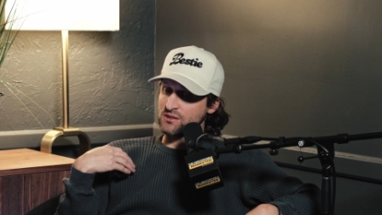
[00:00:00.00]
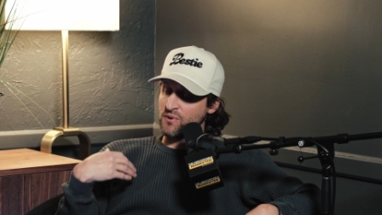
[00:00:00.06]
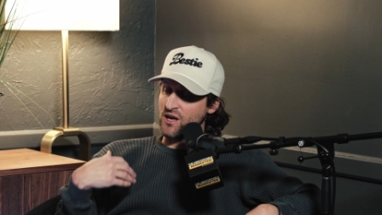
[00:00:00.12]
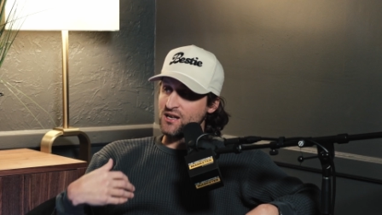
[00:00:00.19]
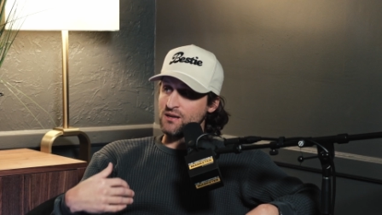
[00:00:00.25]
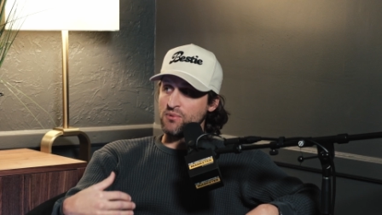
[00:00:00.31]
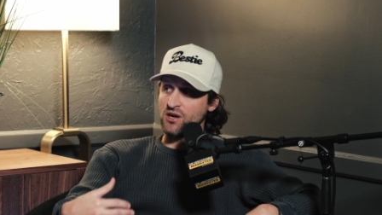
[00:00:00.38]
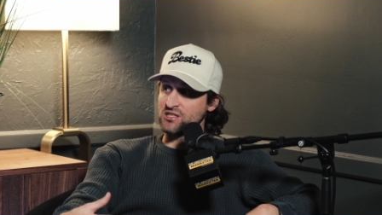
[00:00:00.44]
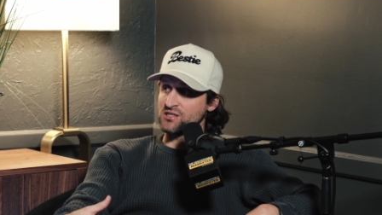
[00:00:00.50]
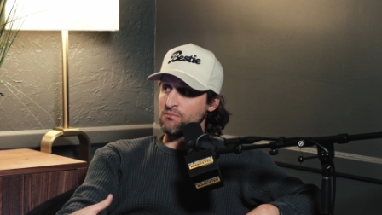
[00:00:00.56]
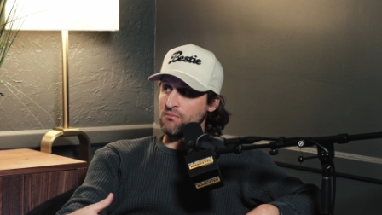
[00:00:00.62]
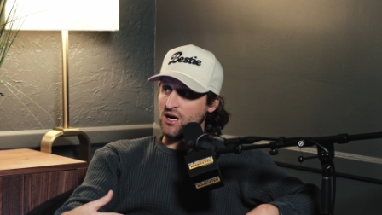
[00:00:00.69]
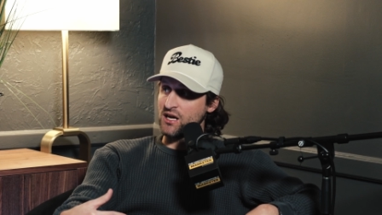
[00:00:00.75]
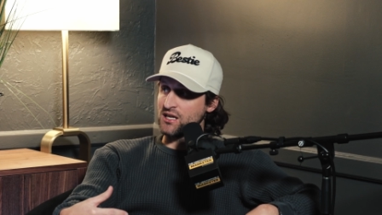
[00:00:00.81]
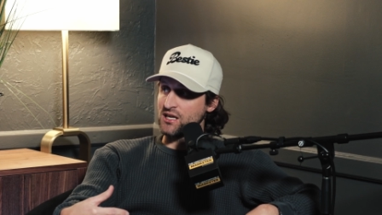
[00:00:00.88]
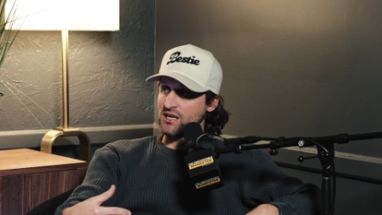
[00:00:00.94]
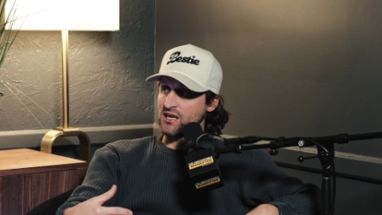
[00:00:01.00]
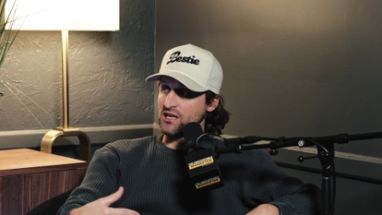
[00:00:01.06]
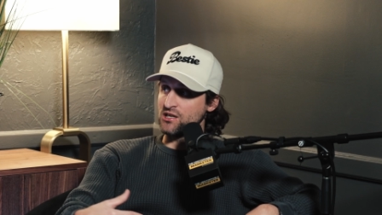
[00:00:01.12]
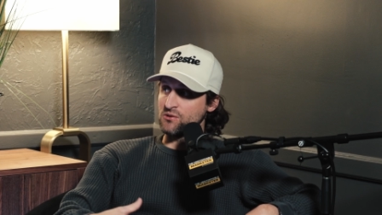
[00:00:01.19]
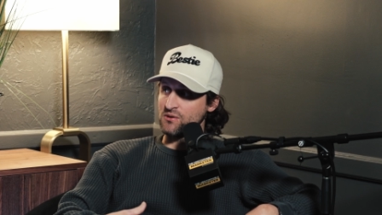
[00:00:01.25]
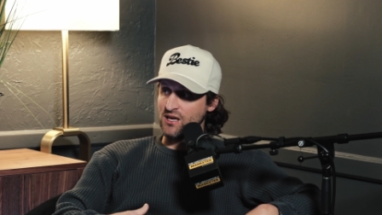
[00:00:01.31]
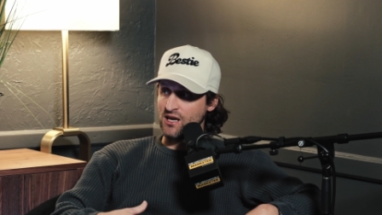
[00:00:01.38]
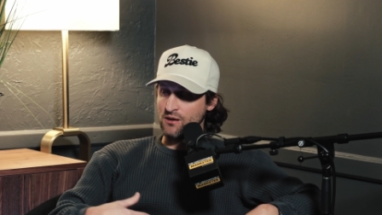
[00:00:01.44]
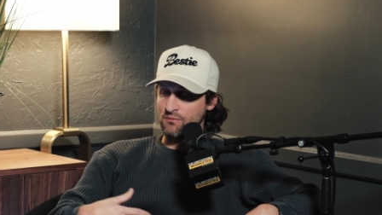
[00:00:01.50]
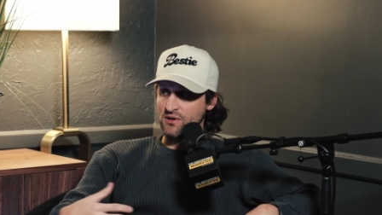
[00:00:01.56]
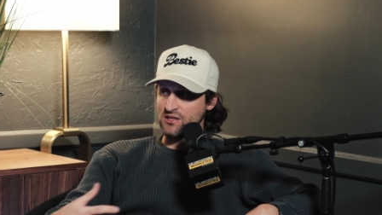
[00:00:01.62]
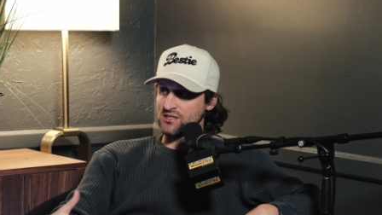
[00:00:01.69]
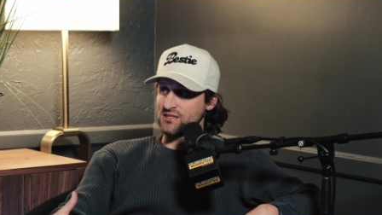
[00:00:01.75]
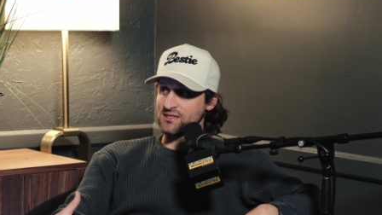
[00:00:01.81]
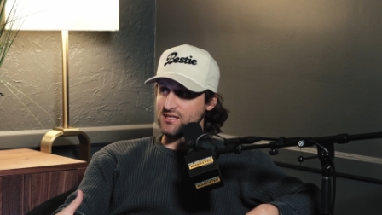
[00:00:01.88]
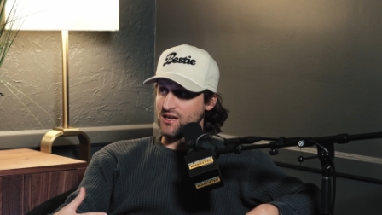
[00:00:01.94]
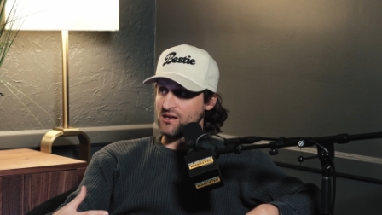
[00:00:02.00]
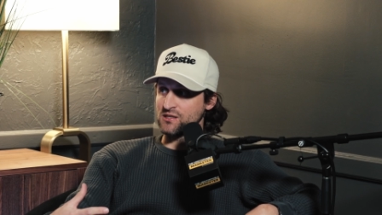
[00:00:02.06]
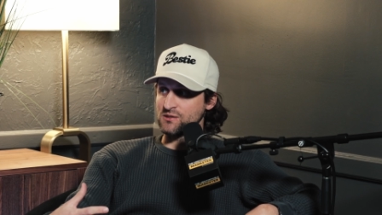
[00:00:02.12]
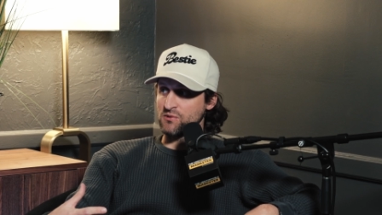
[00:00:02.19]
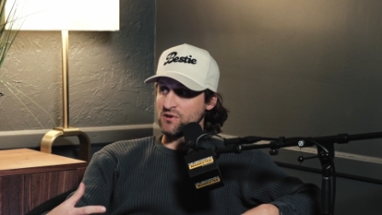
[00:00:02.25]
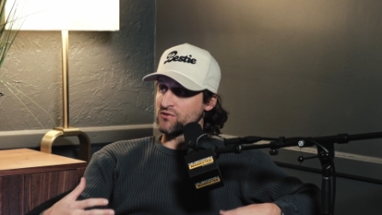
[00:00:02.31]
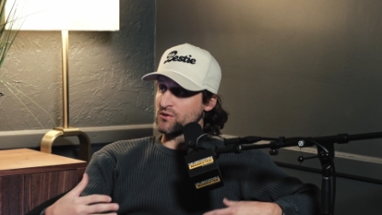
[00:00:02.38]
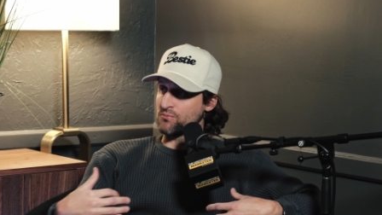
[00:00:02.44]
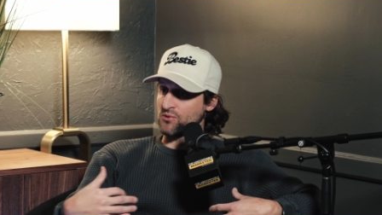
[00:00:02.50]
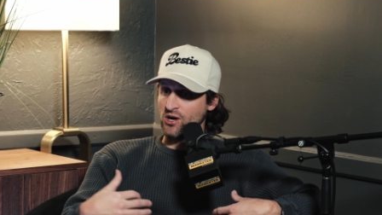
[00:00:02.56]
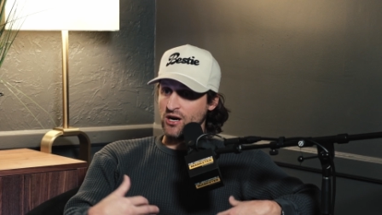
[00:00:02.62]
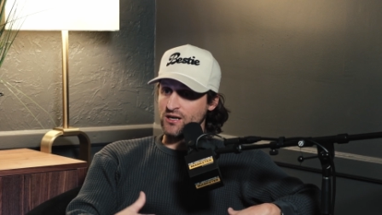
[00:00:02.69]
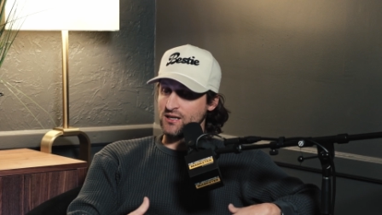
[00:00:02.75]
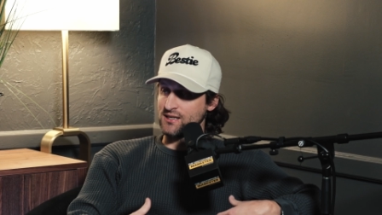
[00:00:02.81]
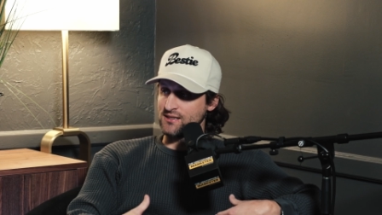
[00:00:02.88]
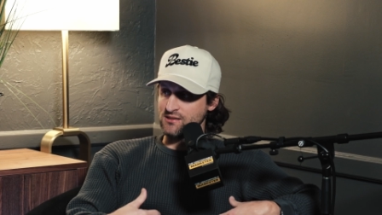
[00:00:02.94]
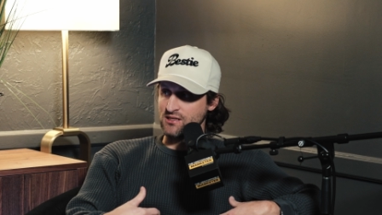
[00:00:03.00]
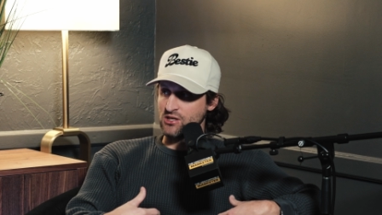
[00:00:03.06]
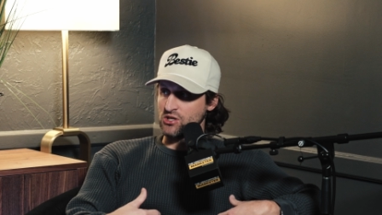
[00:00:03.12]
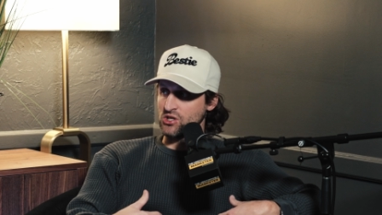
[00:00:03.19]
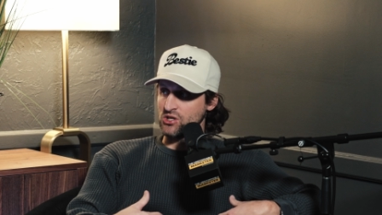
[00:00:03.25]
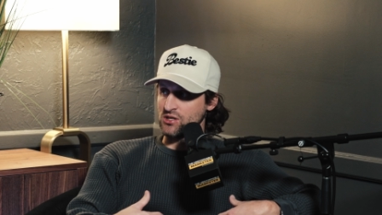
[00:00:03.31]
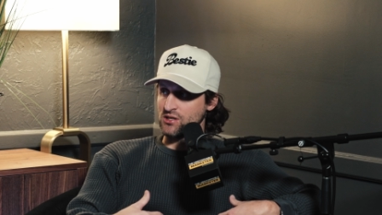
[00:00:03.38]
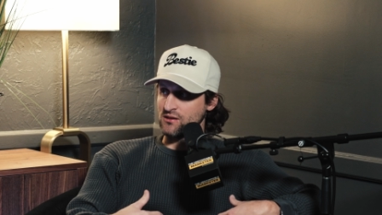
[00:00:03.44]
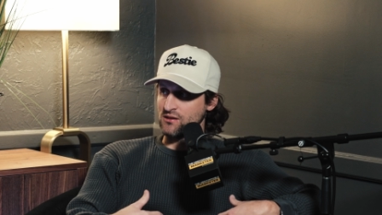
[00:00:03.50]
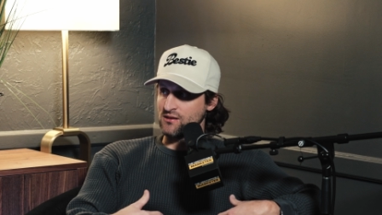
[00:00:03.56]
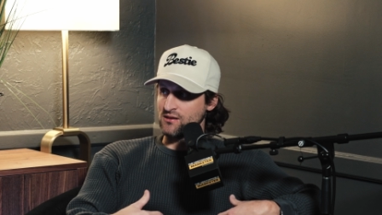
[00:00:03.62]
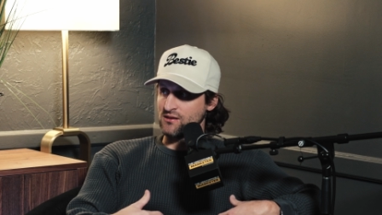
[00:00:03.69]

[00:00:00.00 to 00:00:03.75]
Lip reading: spend a bunch of money and you'll get a bunch of sales. But if the product isn't good,